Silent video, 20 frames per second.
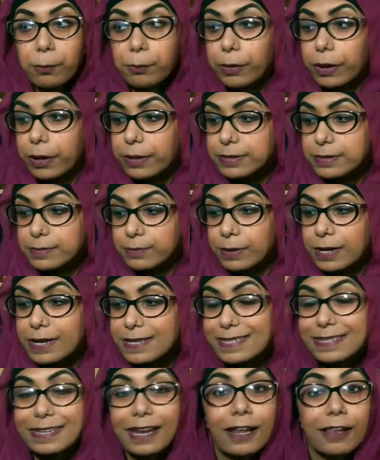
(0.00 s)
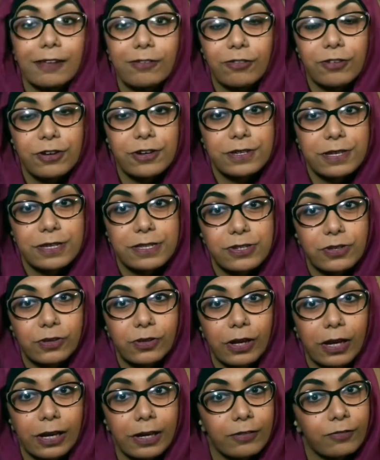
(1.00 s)
but Melissa Cruz has
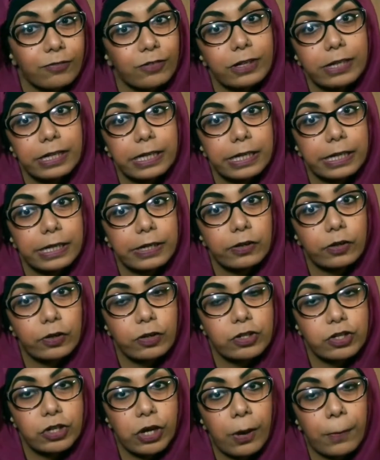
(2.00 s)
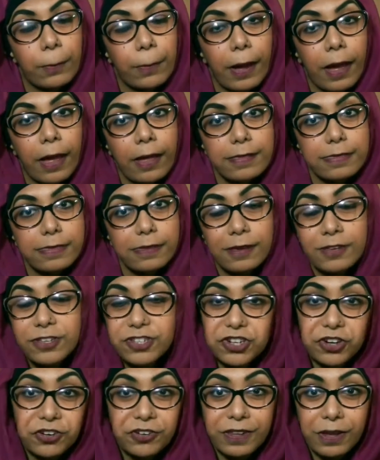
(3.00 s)
done a really good job at
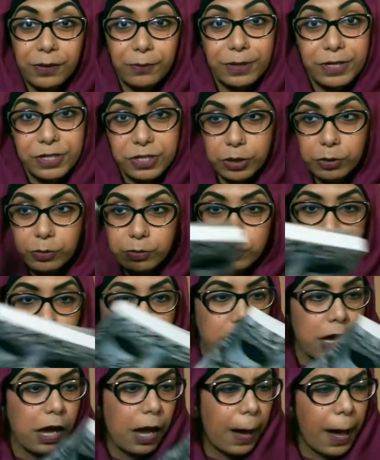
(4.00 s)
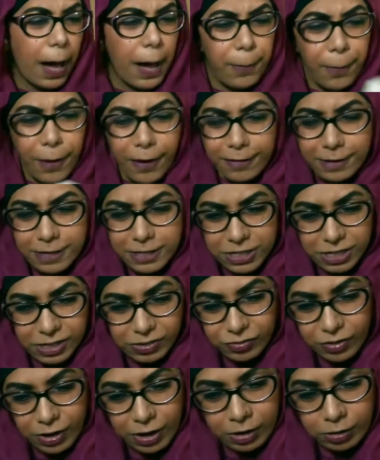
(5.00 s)
ensuring that we don't. Apparently
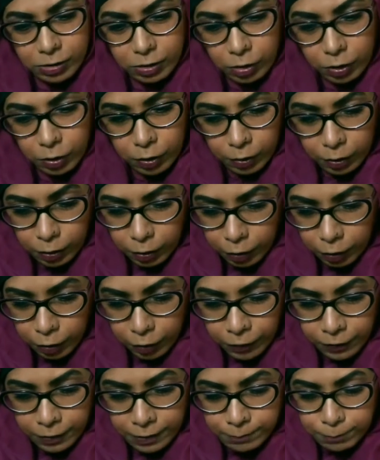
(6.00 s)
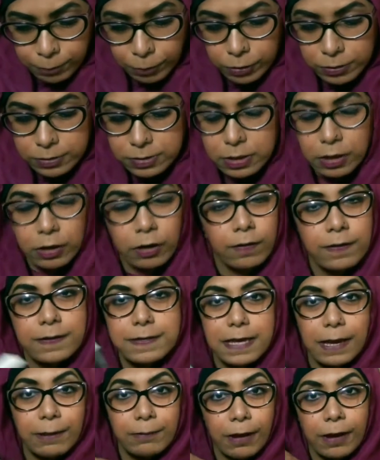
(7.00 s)
she's written other books along the
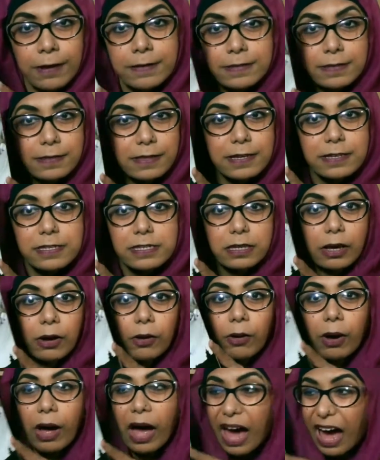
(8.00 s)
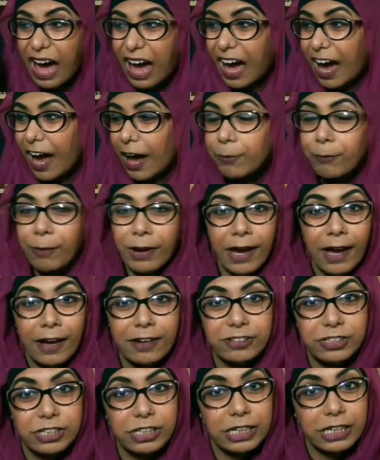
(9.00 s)
same lines of this, so I might
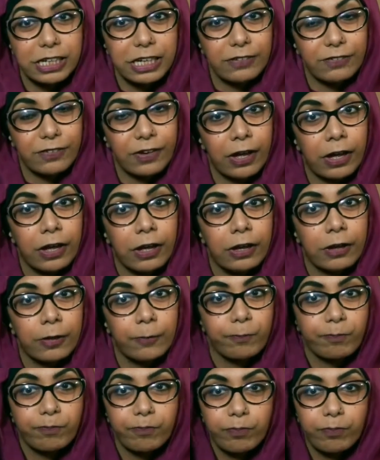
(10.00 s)
actually give her